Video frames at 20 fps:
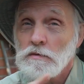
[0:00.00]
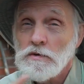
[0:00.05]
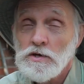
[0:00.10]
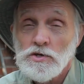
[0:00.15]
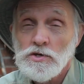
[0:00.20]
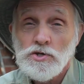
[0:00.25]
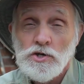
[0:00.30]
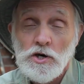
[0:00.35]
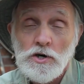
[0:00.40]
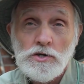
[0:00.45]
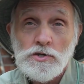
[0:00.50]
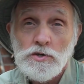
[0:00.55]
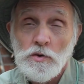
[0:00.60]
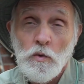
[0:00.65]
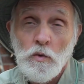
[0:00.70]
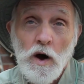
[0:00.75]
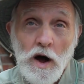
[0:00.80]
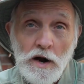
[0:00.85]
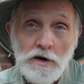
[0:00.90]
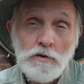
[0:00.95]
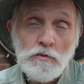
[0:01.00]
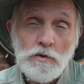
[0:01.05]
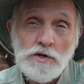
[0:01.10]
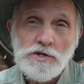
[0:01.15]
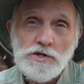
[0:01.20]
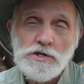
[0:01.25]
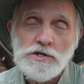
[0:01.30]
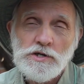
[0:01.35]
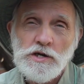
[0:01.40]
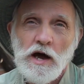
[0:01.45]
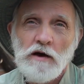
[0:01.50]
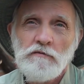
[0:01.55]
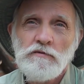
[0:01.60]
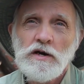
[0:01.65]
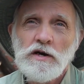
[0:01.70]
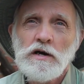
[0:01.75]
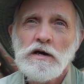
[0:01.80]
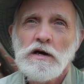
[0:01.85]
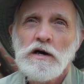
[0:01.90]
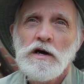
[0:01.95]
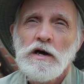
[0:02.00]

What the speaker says: discharged the water, which is heavy,